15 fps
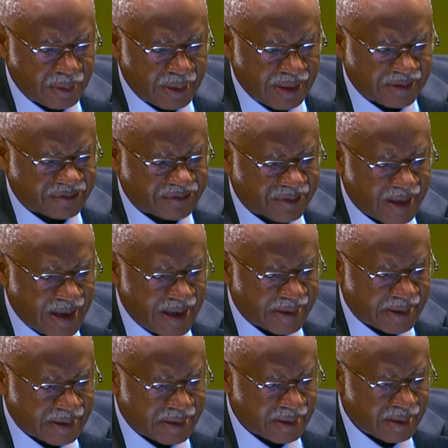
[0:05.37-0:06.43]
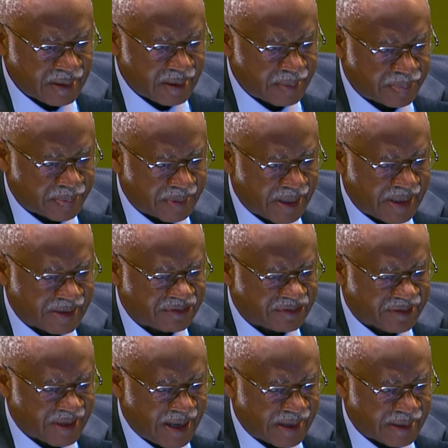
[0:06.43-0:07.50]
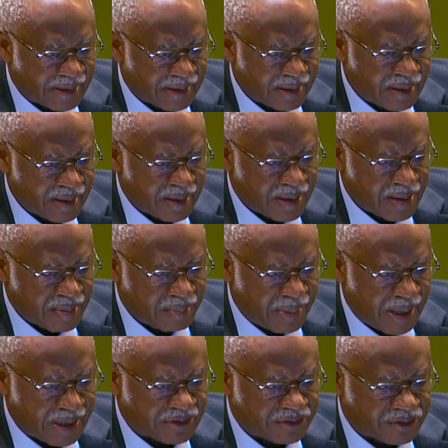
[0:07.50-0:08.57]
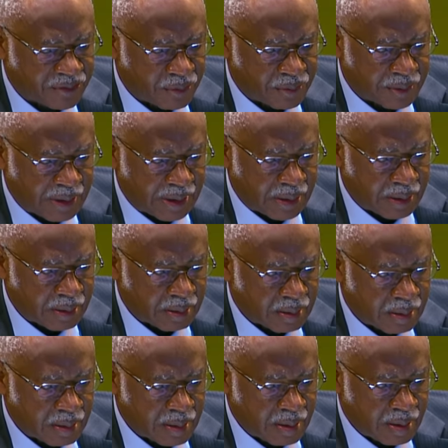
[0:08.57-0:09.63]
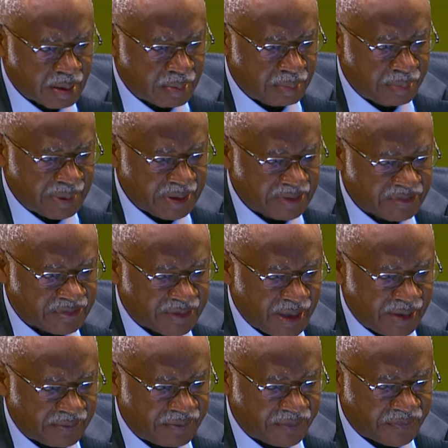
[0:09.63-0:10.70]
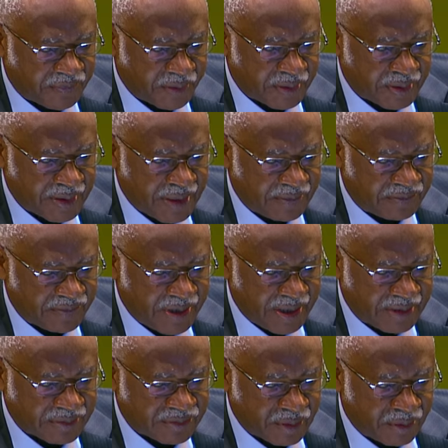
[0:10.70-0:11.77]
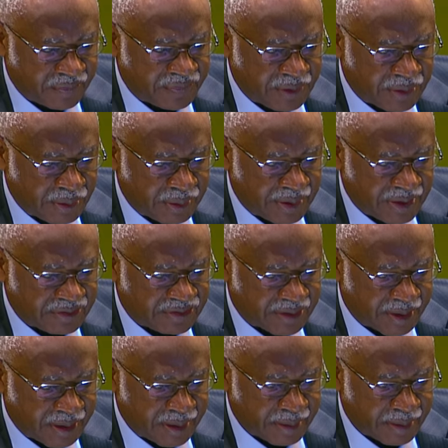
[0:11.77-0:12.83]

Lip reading: Lestari Priyansari Marsudi, Minister for Foreign Affairs of Indonesia.